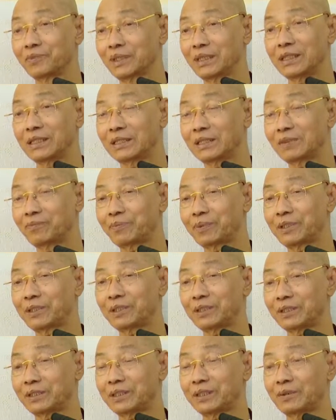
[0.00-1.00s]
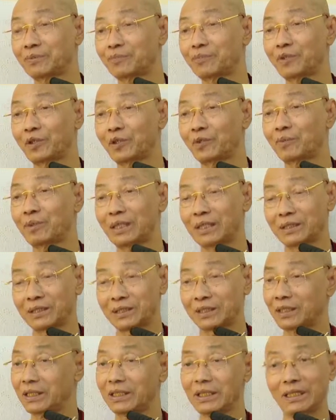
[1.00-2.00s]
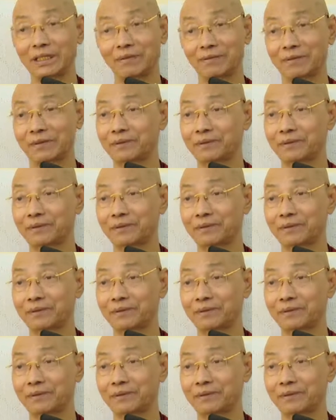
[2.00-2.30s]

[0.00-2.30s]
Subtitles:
Interpretation problems have.